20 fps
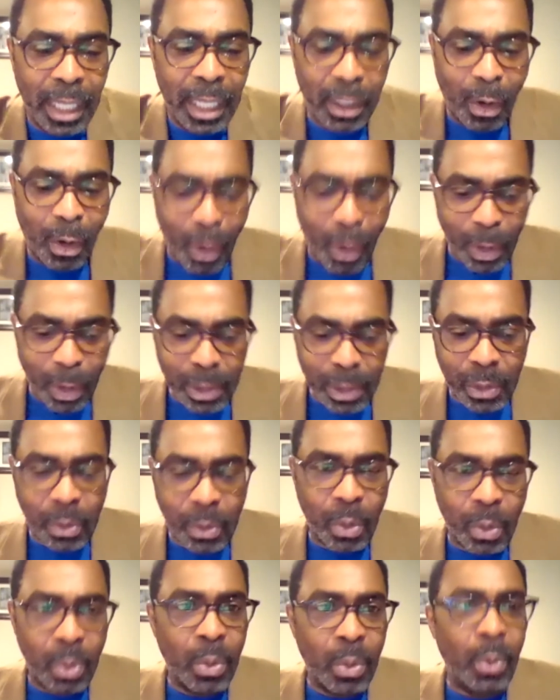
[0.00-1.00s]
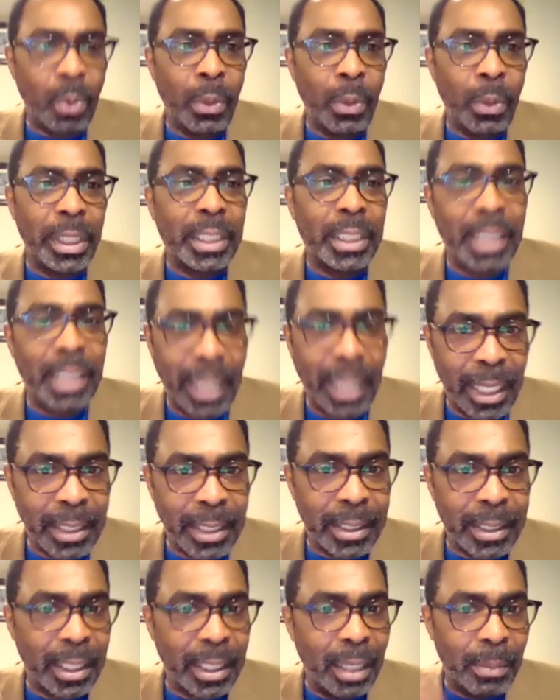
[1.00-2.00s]
also
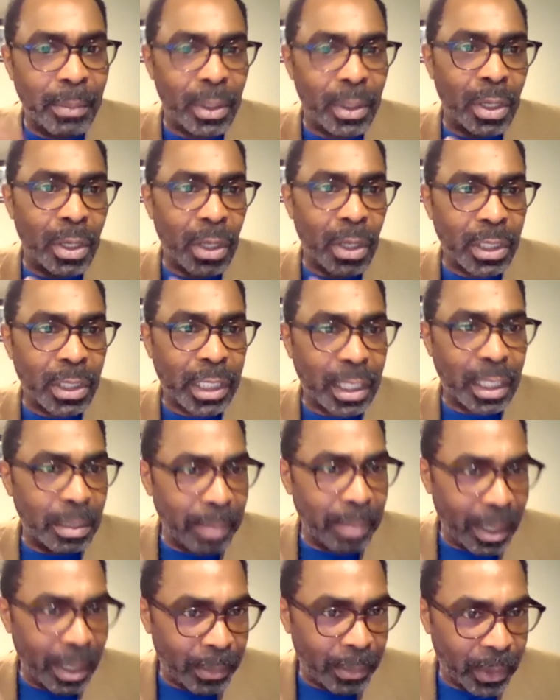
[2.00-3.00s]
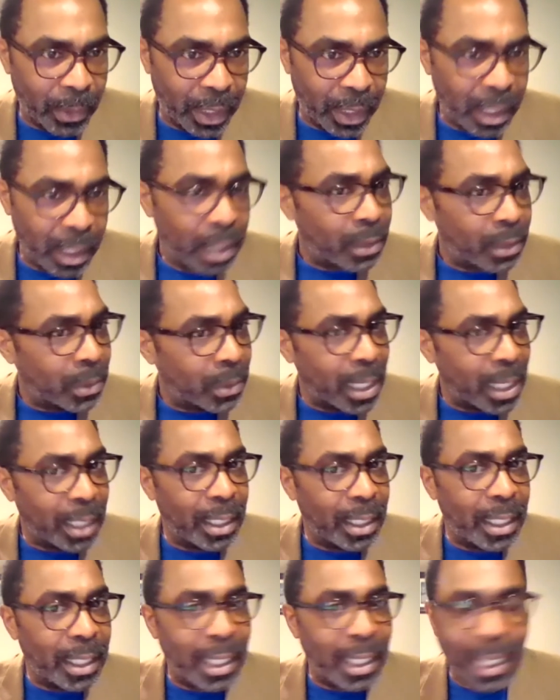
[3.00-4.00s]
retains immunological memory, so that
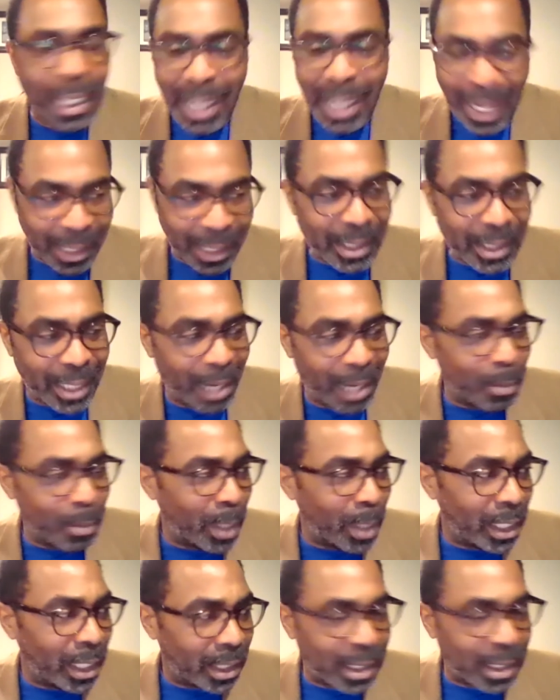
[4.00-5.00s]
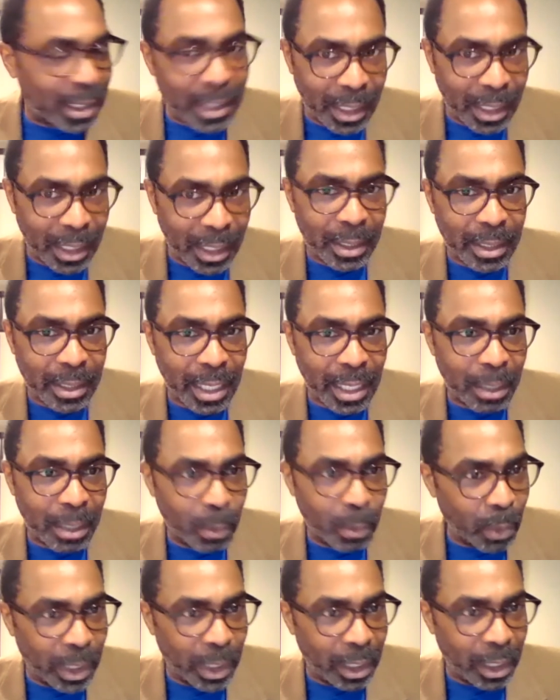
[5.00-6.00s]
the next time when it sees that
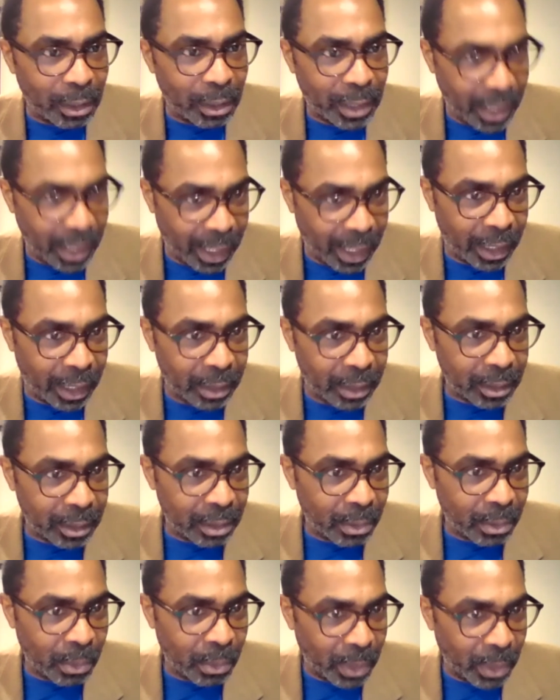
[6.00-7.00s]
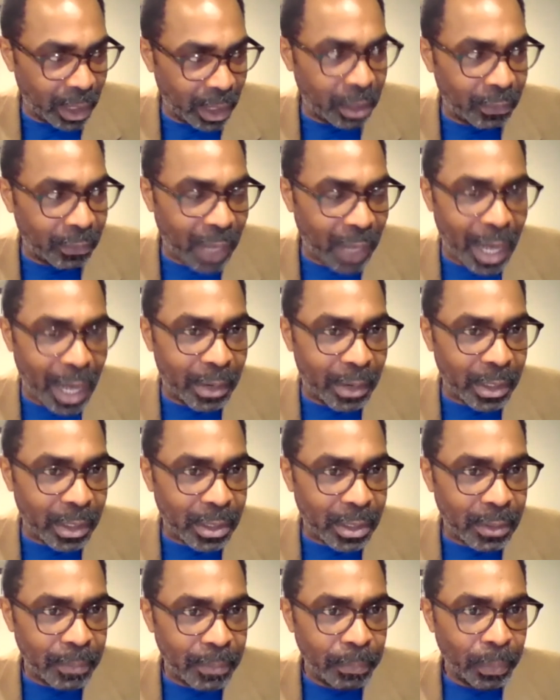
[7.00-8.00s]
real thing, the real virus,
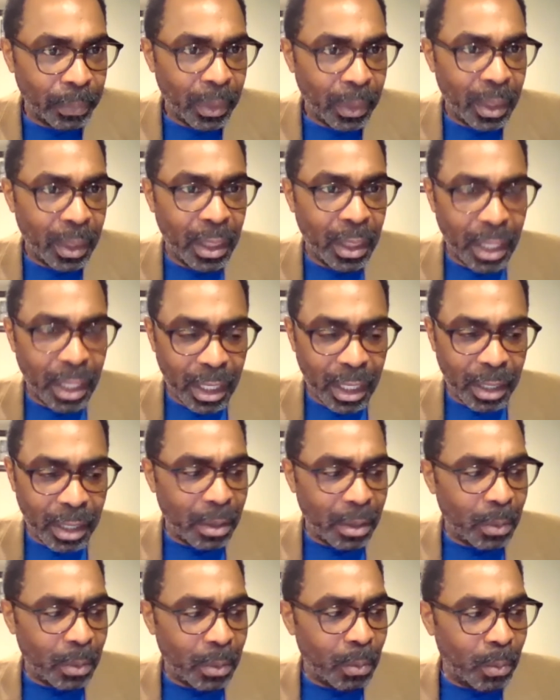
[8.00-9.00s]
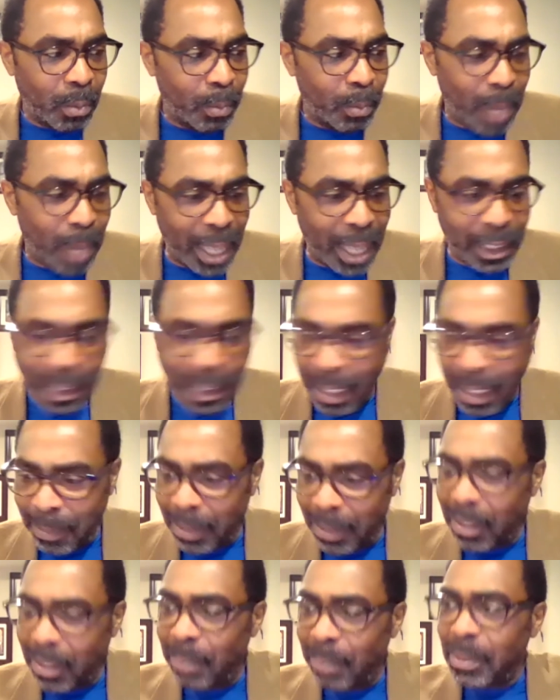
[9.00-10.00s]
by the time
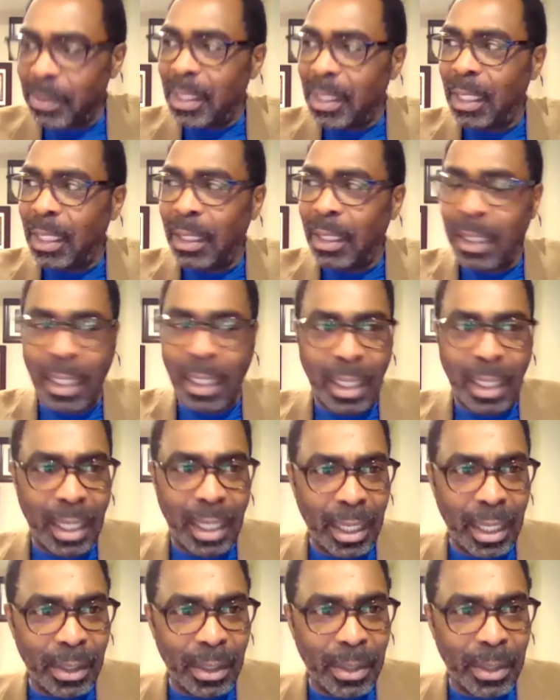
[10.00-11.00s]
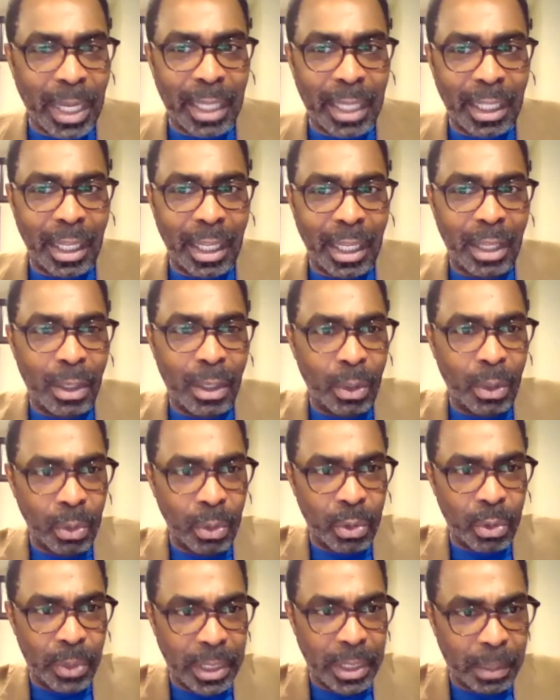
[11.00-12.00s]
it comes in, you get a
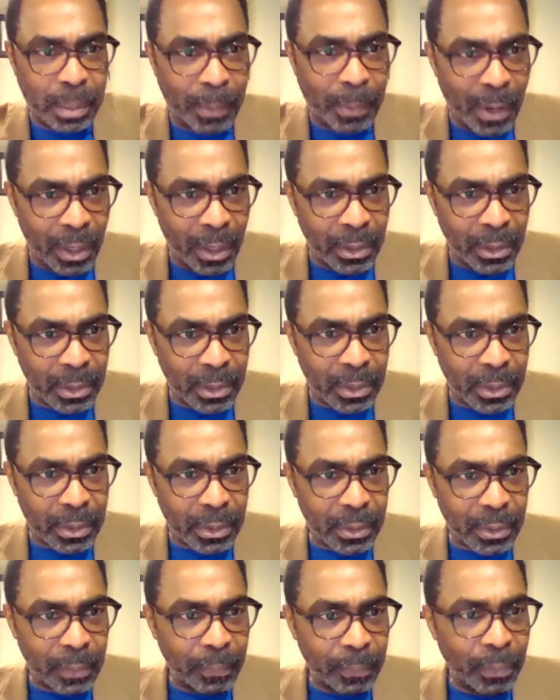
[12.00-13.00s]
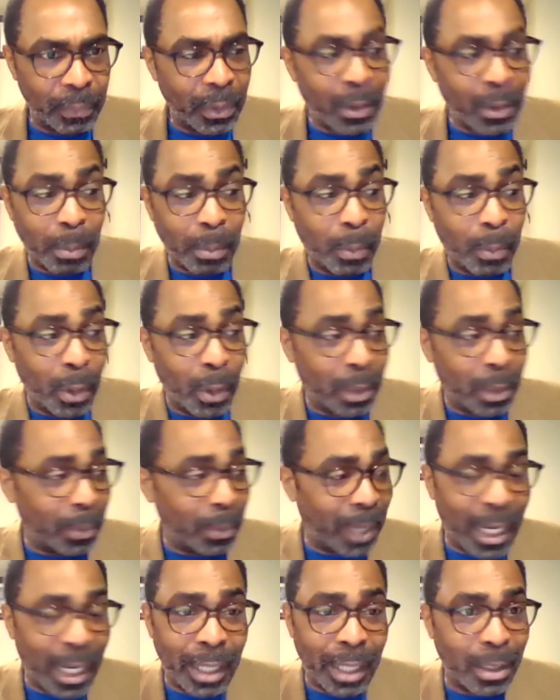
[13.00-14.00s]
huge response to the point
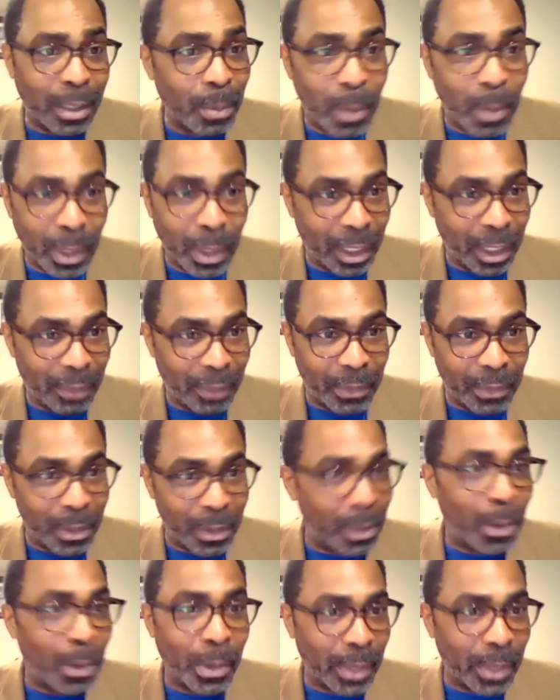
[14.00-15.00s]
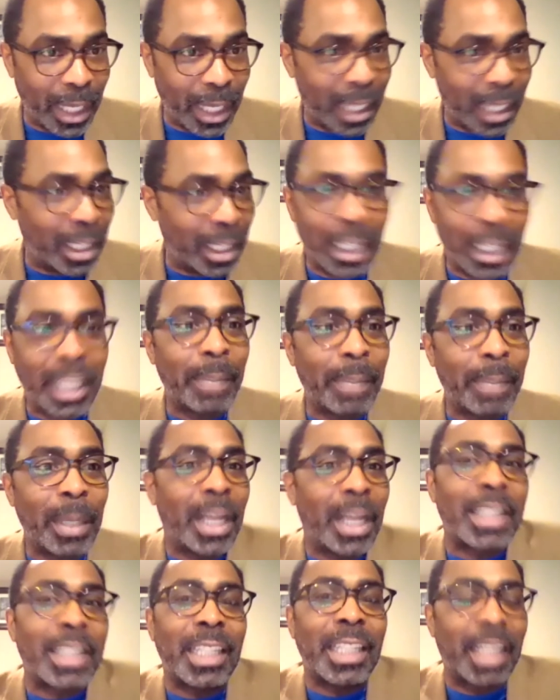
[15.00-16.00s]
where you won't even know you get it,
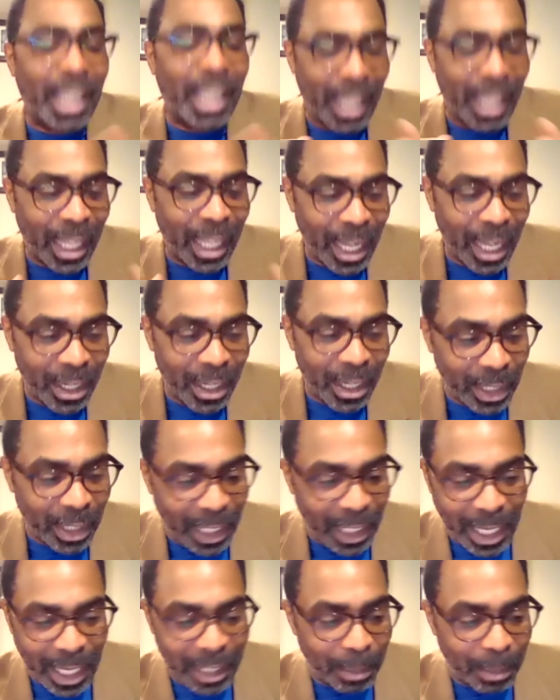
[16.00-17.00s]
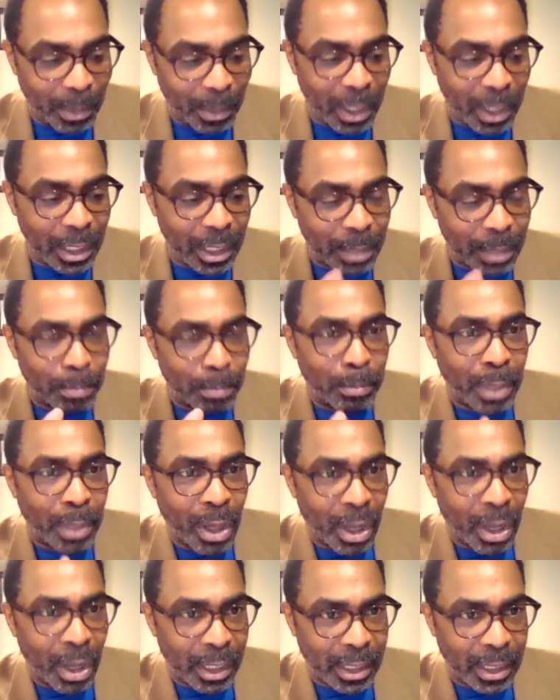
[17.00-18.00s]
because it cannot, the antibodies
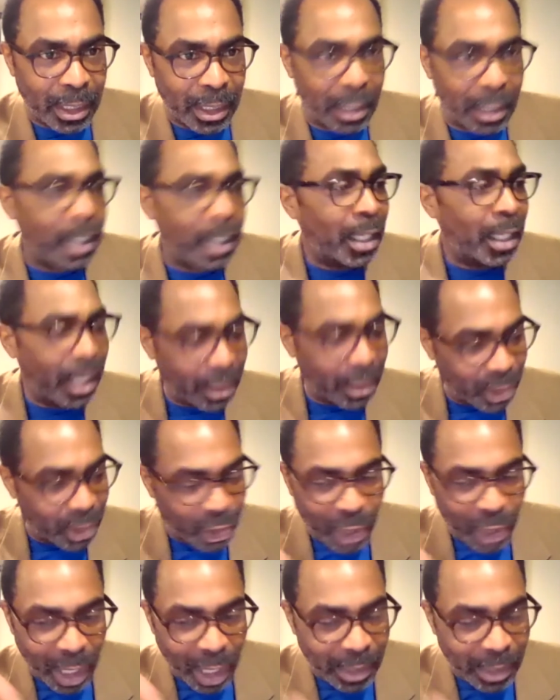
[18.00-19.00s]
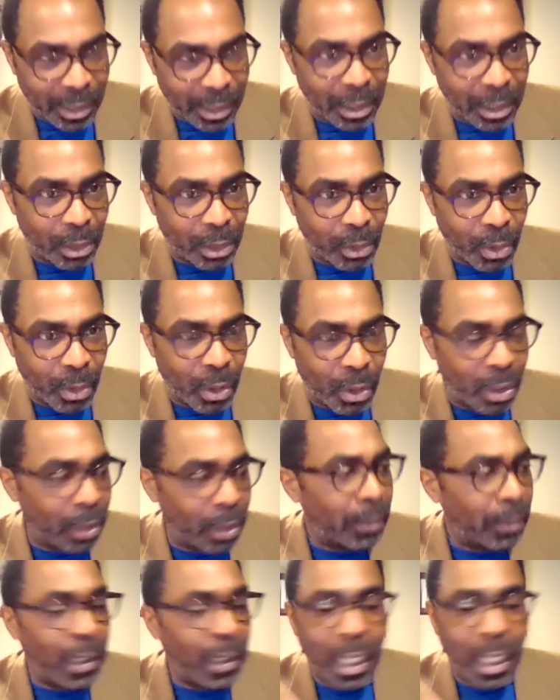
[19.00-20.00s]
blocks it, it shuts the door,
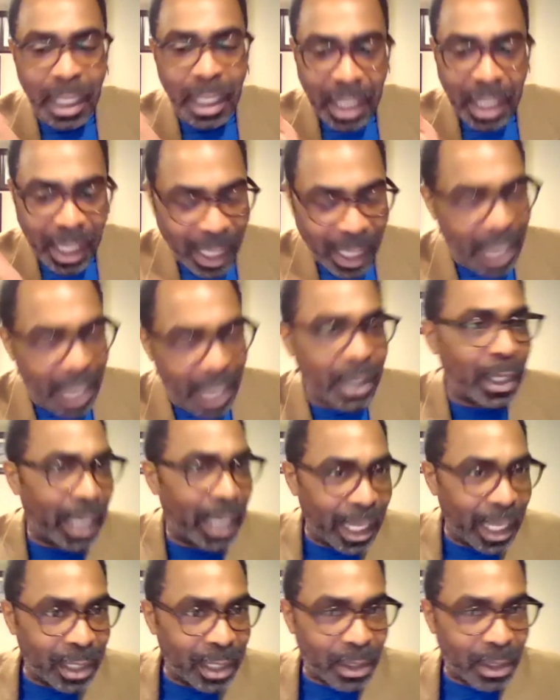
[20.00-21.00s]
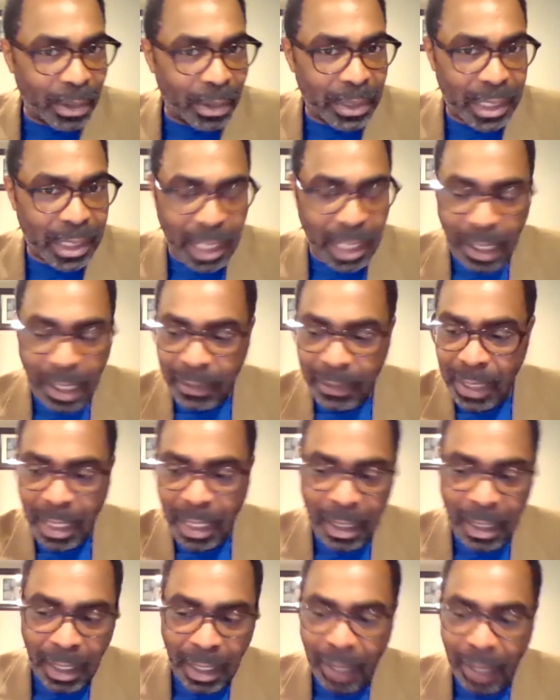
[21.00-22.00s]
it cannot enter our cells
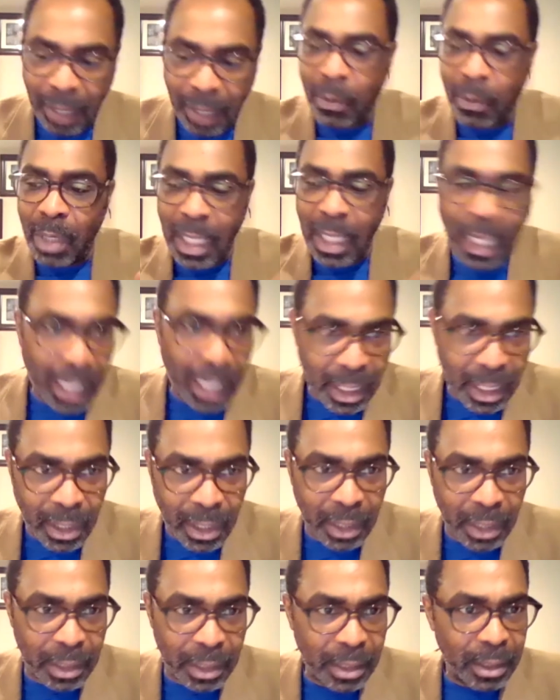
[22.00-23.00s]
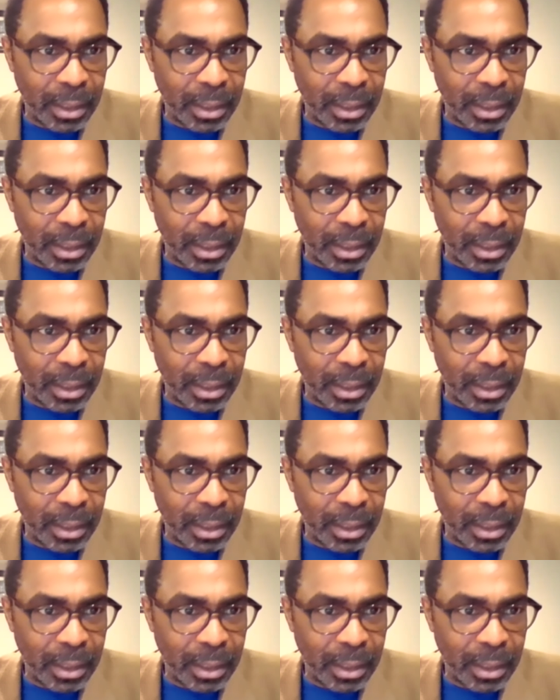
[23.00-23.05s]
and therefore cannot